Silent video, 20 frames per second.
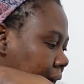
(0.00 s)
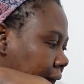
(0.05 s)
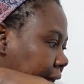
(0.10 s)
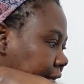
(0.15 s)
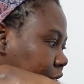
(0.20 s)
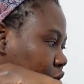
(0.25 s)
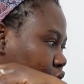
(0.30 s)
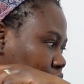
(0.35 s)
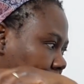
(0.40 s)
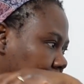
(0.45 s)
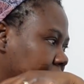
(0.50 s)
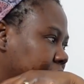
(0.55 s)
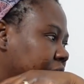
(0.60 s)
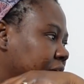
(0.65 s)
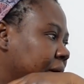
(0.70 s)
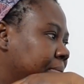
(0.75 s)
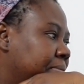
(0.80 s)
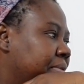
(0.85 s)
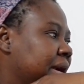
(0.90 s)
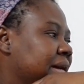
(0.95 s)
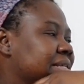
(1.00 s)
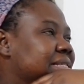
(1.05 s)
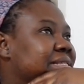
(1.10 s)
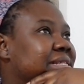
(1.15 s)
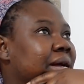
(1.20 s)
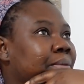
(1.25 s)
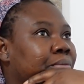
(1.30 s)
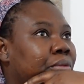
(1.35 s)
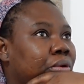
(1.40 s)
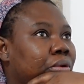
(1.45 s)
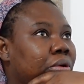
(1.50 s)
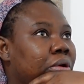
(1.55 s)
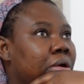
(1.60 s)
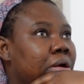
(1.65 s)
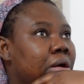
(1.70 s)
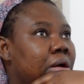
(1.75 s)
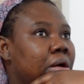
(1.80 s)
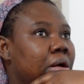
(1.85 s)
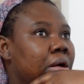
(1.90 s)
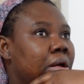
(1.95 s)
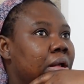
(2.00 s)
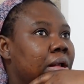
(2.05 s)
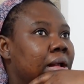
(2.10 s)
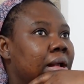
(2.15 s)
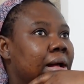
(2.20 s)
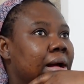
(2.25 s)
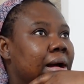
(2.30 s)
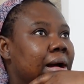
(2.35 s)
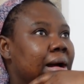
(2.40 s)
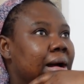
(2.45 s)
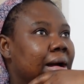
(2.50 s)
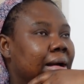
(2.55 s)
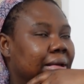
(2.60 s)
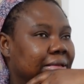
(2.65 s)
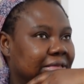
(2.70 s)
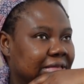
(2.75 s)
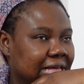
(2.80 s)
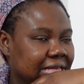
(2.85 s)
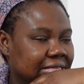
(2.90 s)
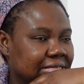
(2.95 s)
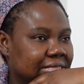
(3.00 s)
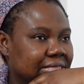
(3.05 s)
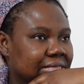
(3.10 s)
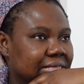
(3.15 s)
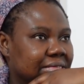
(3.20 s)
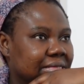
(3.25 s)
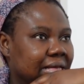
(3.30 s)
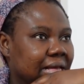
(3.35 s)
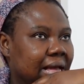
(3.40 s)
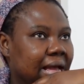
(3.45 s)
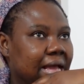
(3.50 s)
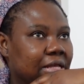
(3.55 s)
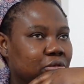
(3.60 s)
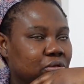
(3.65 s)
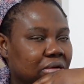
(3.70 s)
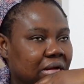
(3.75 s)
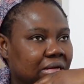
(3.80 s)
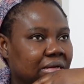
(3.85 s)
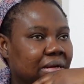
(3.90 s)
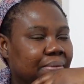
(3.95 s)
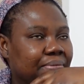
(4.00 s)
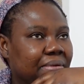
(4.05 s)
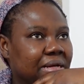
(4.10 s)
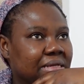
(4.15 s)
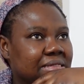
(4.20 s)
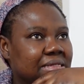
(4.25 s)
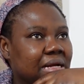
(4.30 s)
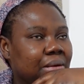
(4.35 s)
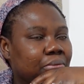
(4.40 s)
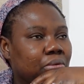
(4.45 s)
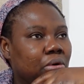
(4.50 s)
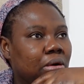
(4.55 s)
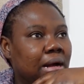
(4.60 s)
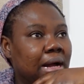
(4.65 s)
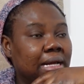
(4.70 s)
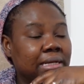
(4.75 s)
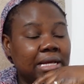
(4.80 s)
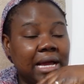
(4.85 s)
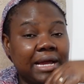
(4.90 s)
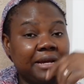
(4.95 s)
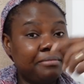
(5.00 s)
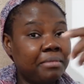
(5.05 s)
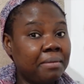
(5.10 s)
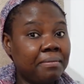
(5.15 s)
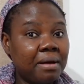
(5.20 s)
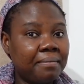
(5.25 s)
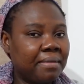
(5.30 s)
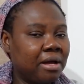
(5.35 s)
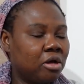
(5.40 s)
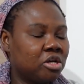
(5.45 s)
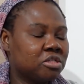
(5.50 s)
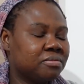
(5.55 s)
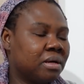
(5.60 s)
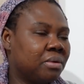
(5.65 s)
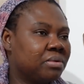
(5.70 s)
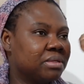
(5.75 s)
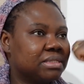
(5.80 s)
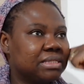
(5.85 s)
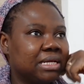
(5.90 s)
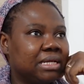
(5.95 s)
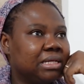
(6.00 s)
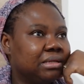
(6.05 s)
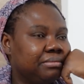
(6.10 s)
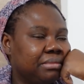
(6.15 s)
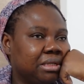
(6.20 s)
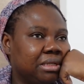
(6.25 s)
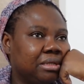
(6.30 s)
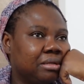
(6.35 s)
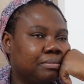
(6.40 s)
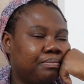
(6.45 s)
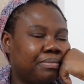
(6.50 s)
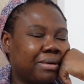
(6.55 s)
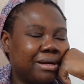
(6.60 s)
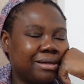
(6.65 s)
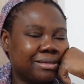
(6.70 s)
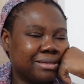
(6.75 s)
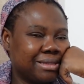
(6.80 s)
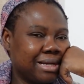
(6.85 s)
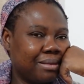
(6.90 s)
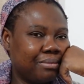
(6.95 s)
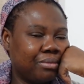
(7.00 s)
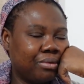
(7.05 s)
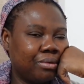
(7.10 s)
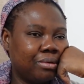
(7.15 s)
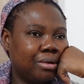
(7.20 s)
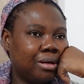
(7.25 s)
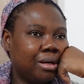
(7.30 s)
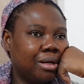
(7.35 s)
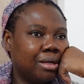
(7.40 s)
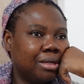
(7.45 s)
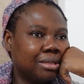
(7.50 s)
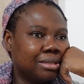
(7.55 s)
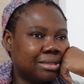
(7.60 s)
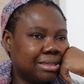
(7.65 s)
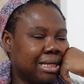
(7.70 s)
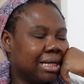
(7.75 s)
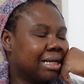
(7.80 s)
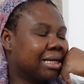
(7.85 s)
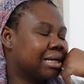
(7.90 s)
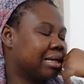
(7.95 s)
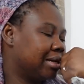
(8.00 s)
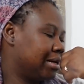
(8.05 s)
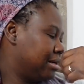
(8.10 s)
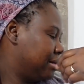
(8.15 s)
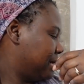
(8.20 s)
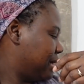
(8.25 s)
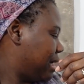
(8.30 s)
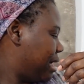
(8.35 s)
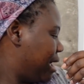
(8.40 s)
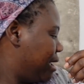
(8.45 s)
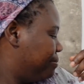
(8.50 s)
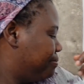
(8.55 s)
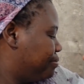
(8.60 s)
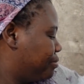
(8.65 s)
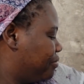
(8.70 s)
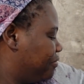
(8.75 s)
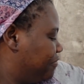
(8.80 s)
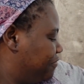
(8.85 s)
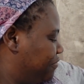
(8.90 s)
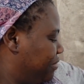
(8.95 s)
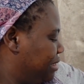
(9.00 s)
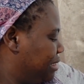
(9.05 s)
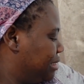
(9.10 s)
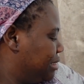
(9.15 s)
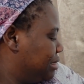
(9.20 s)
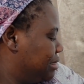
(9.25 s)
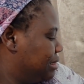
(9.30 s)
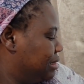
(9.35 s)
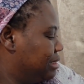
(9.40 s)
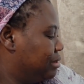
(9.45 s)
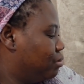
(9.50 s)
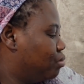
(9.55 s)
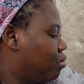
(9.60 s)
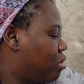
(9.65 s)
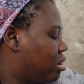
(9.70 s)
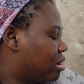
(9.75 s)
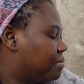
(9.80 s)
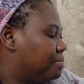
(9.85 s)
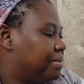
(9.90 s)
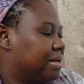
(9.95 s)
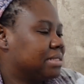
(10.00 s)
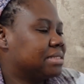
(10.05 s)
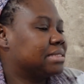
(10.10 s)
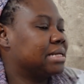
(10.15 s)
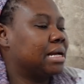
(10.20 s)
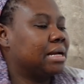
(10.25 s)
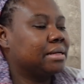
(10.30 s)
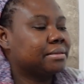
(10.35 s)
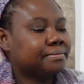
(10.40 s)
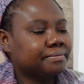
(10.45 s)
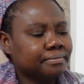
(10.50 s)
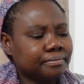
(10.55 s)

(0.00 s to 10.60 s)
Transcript: I took another paracetamol. Yes, I took another paracetamol. And I remember my husband was telling me, paracetamol, take ibuprofen. It worked better.